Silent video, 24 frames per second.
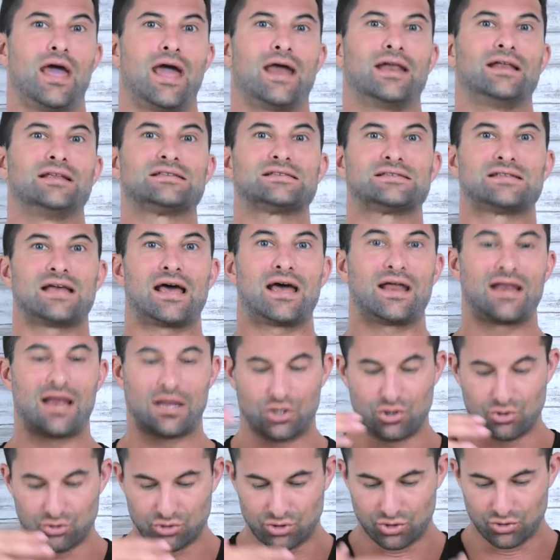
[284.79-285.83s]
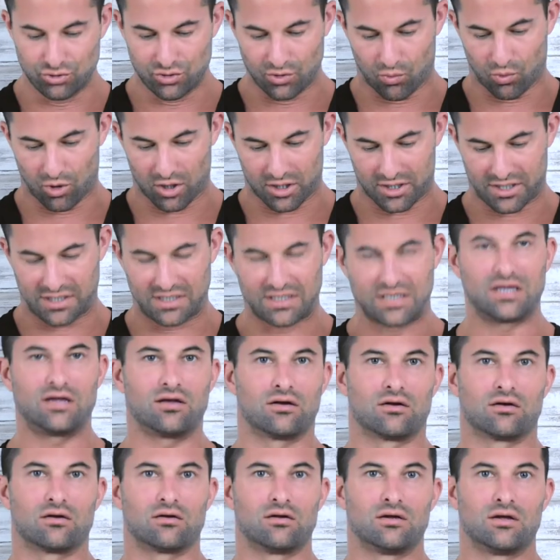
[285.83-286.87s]
And instead, you do the work in
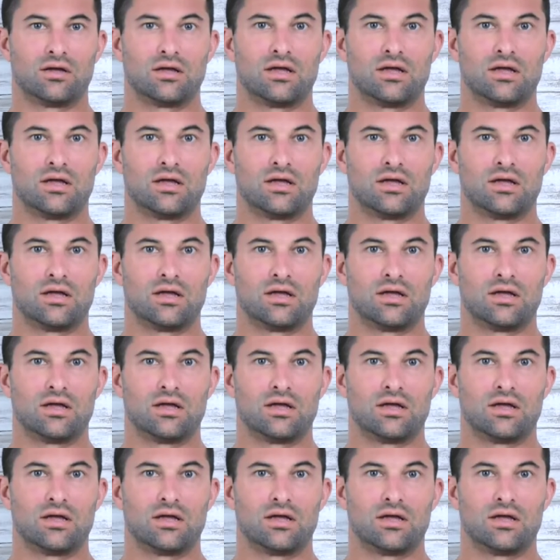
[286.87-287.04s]
here,